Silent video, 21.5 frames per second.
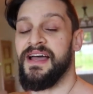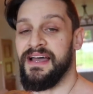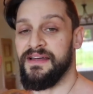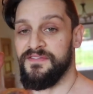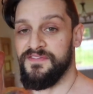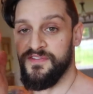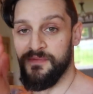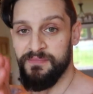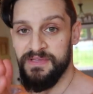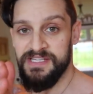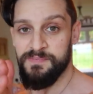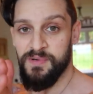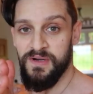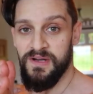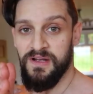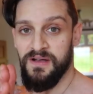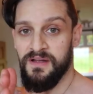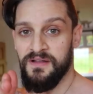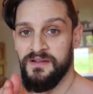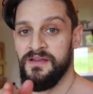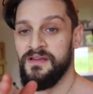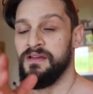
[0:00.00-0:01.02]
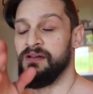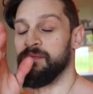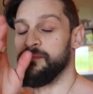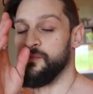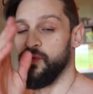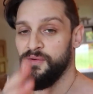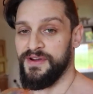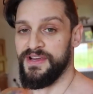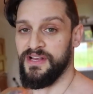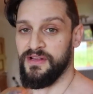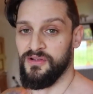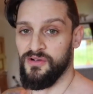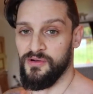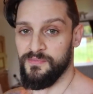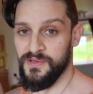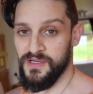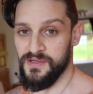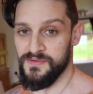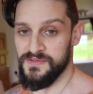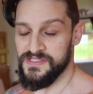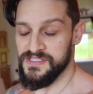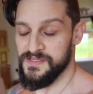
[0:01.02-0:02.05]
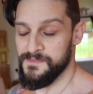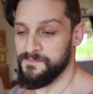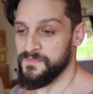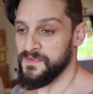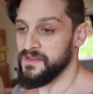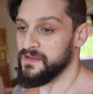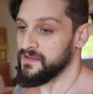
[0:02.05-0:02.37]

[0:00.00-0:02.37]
And from this point on, more regular uploads.